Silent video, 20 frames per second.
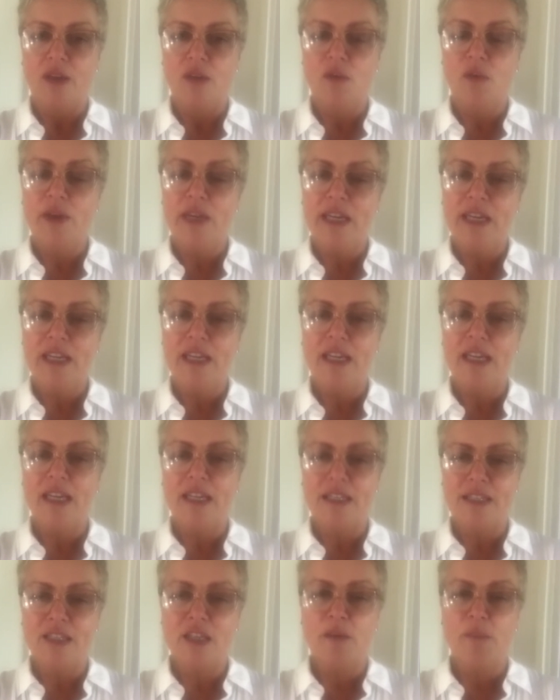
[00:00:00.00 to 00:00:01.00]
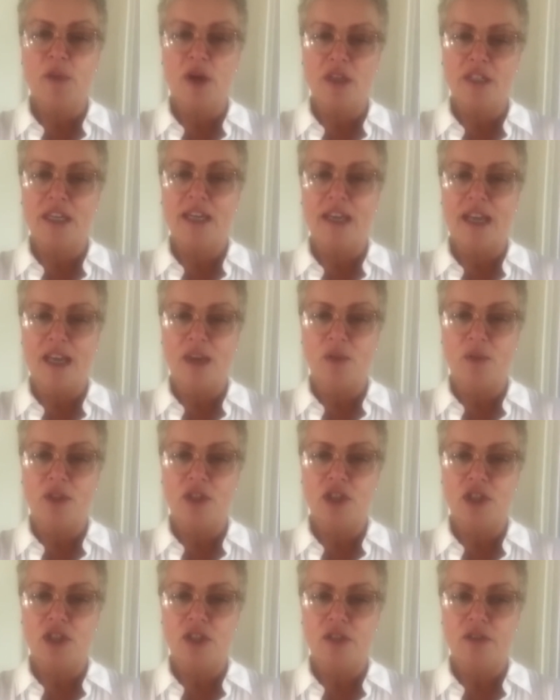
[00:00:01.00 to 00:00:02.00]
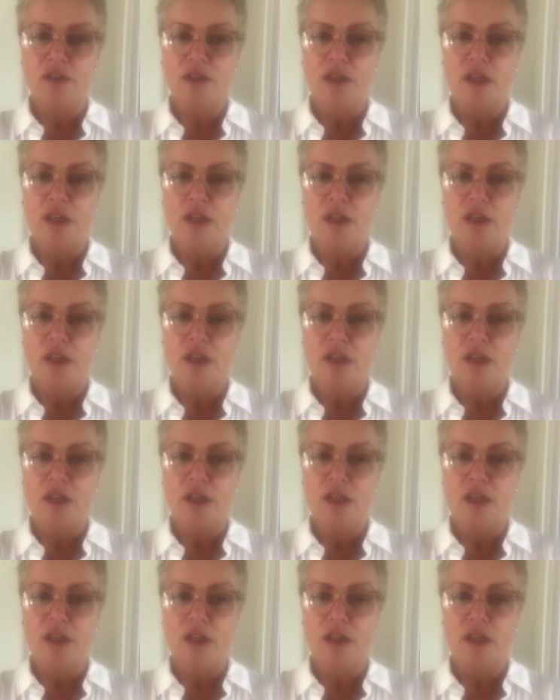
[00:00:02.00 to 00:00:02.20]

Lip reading: Really, it's their body language.